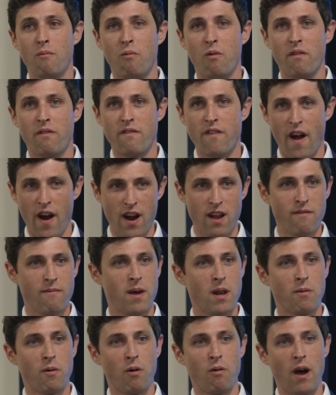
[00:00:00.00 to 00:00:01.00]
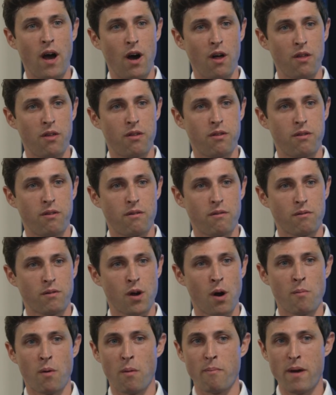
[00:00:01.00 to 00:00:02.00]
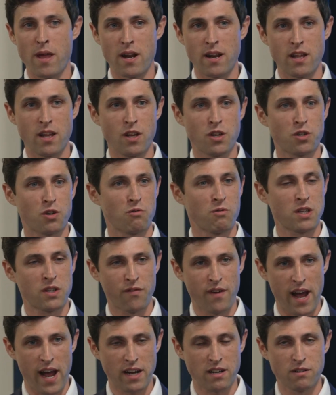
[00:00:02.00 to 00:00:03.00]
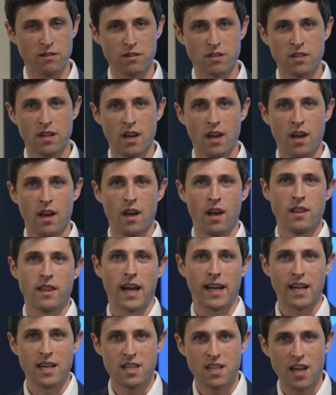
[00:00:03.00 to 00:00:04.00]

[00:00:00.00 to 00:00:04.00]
with very minimal health comorbidities or risk factors that can